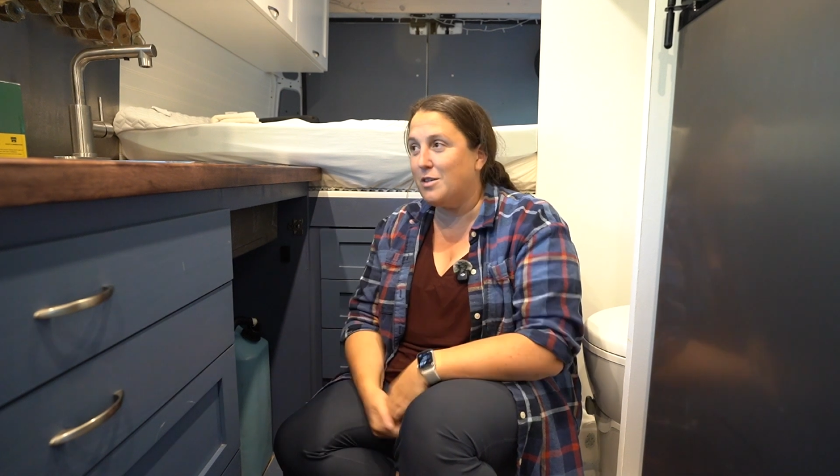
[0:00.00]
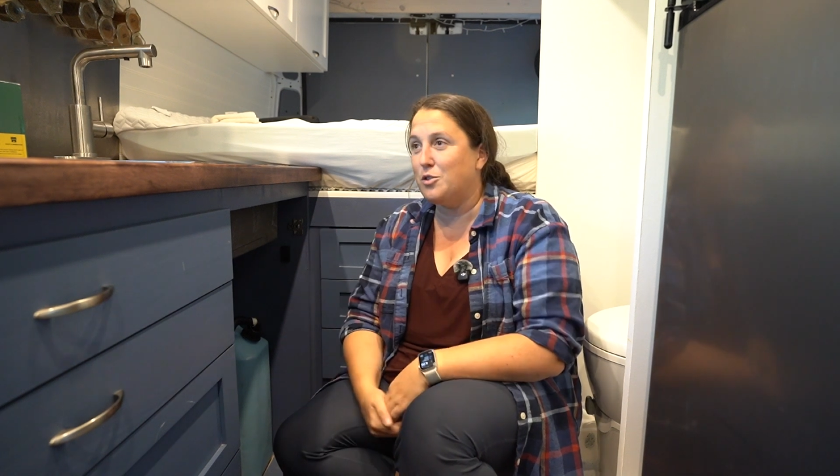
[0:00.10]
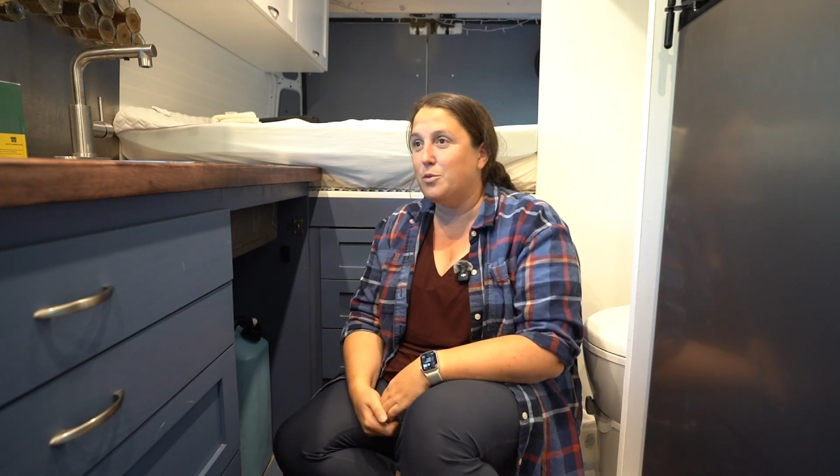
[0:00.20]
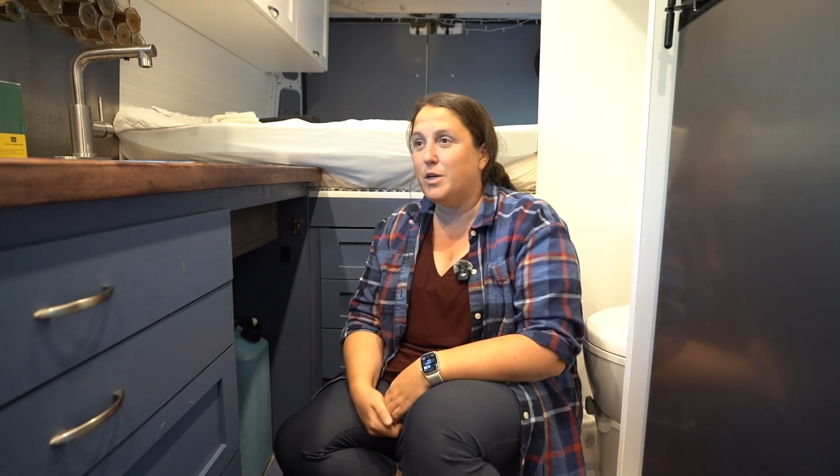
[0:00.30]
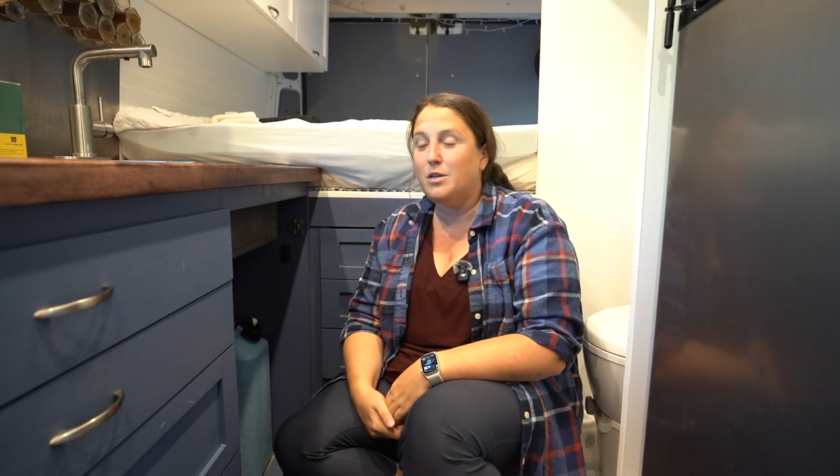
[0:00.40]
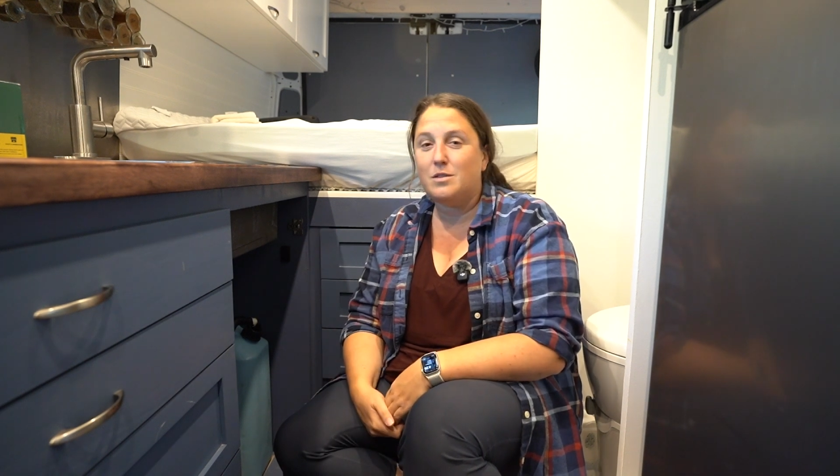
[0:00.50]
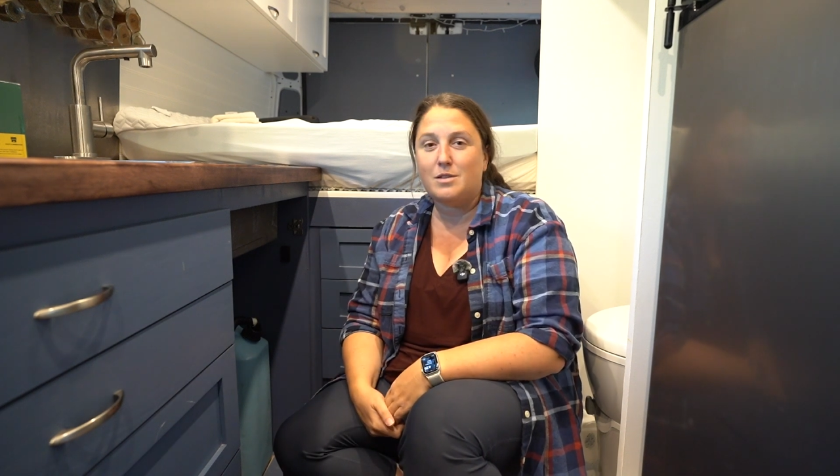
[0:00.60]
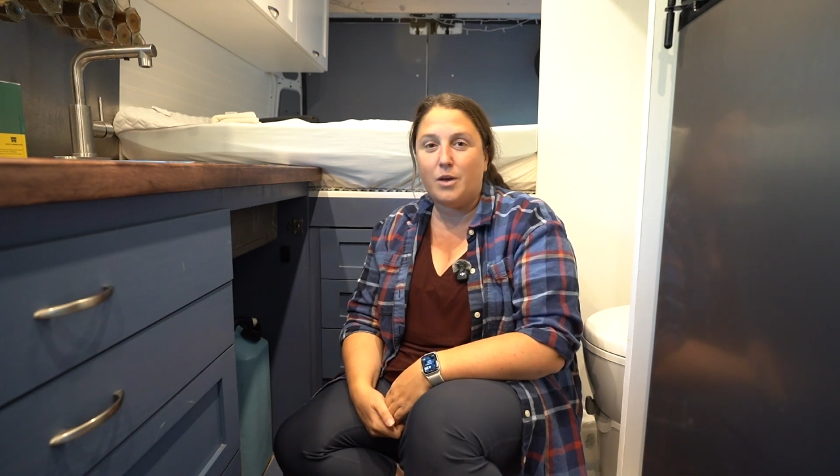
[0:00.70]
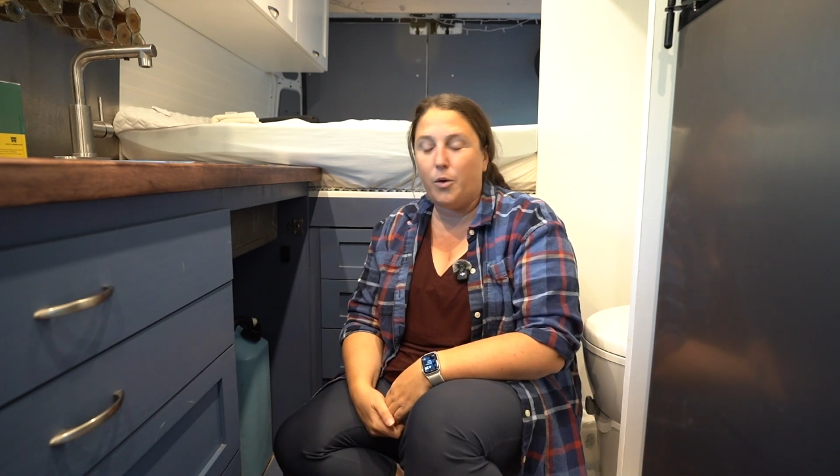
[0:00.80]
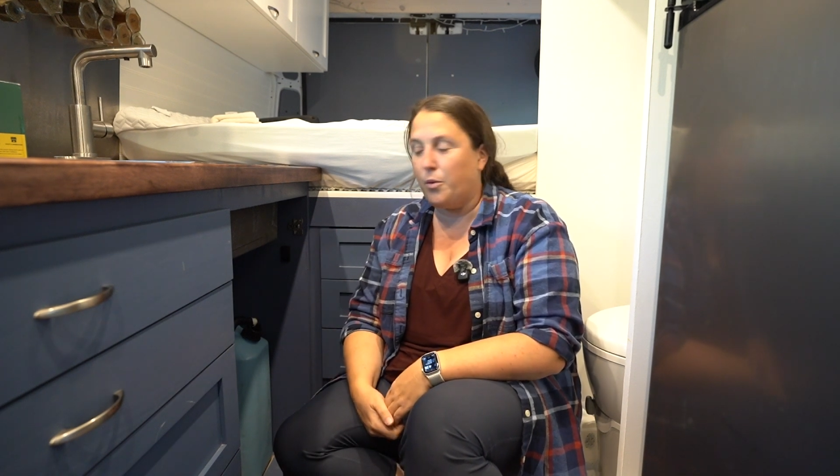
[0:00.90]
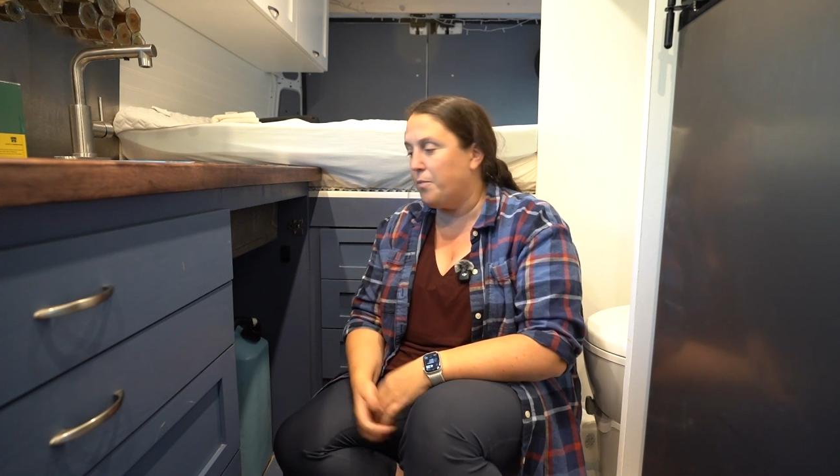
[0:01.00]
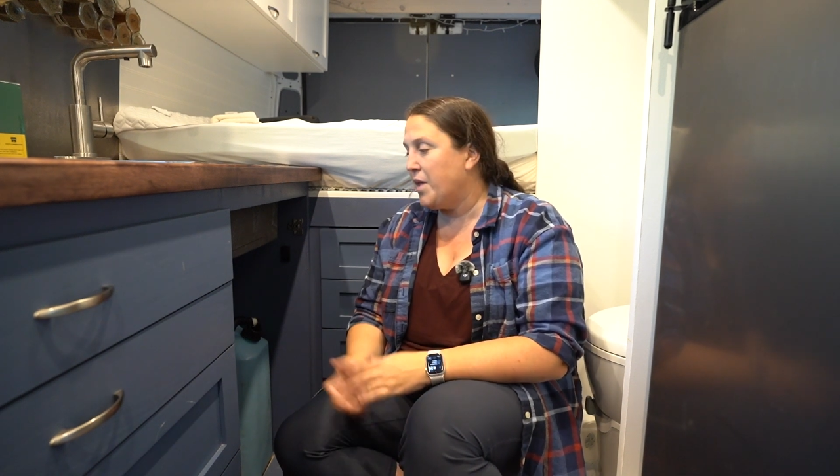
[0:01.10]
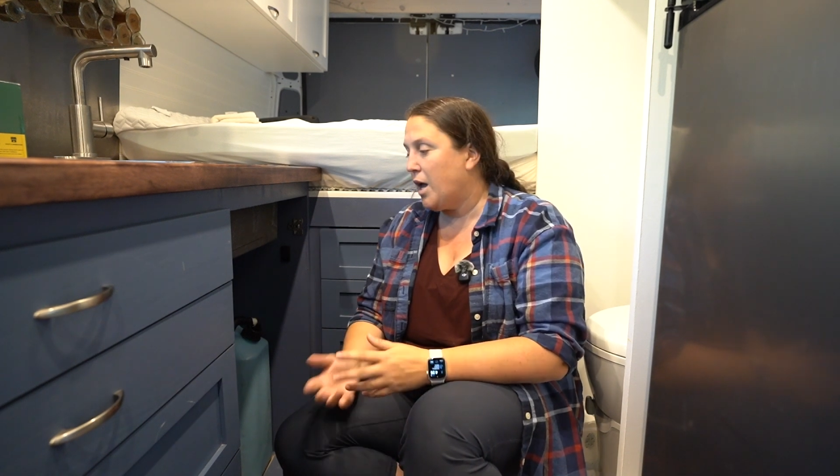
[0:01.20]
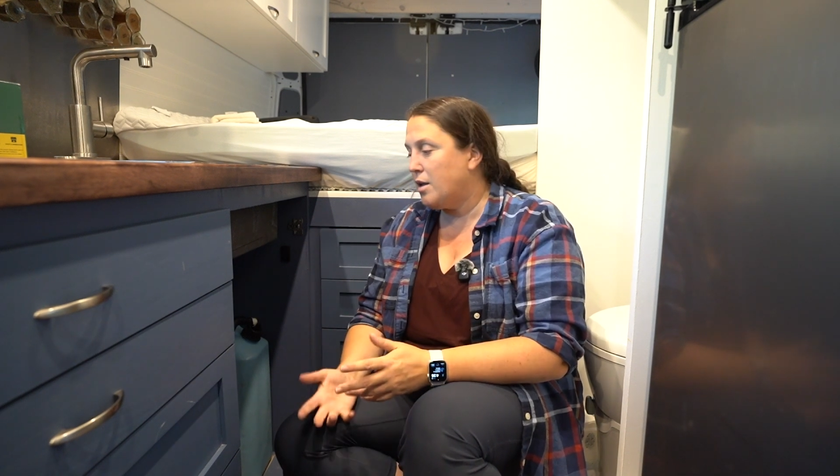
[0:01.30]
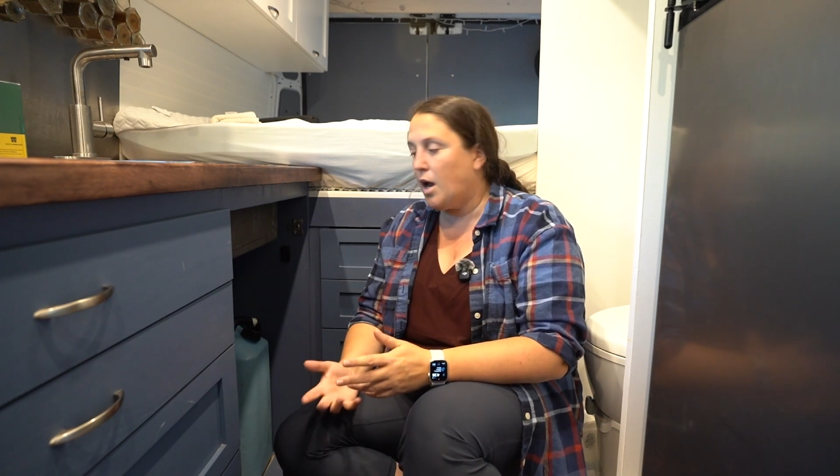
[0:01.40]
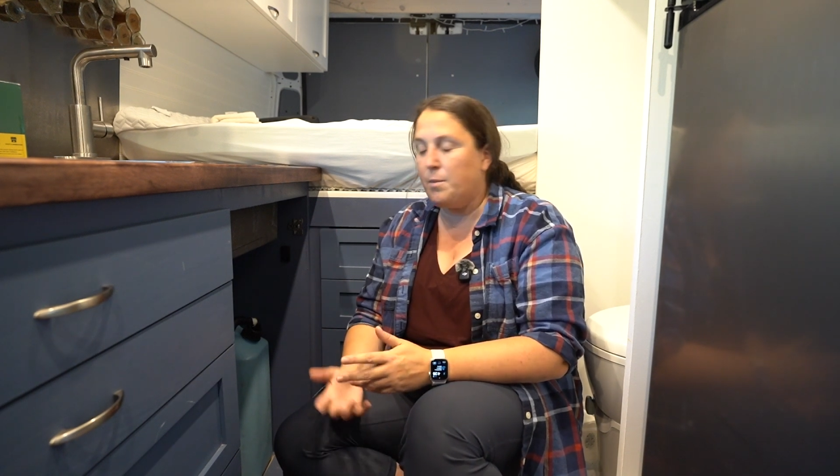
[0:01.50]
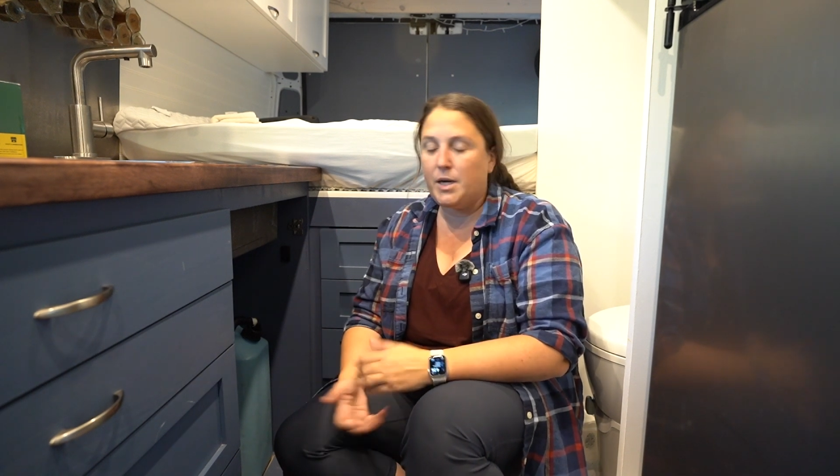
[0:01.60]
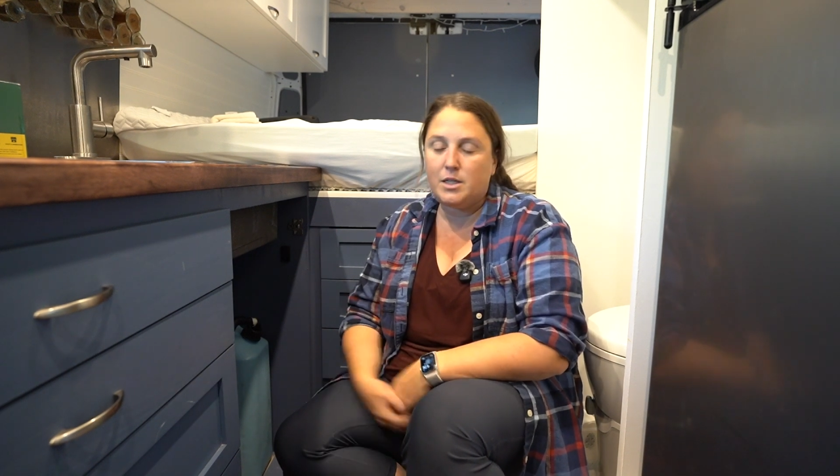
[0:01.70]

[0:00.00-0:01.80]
as you will, so not a big